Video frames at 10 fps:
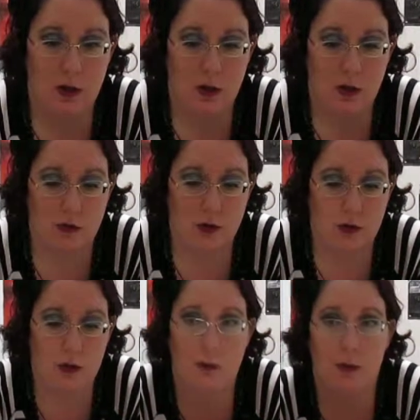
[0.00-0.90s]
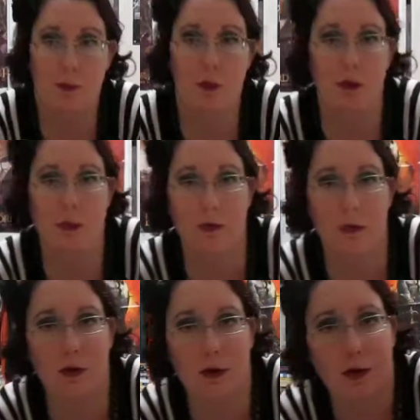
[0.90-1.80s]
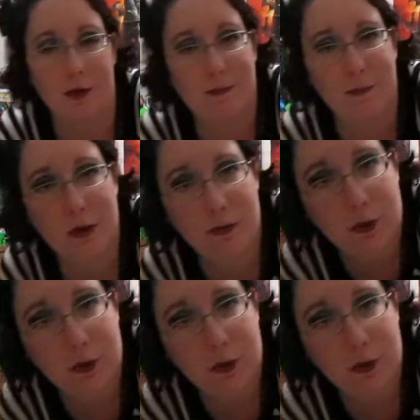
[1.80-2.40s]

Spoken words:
I'll talk a little bit more about the different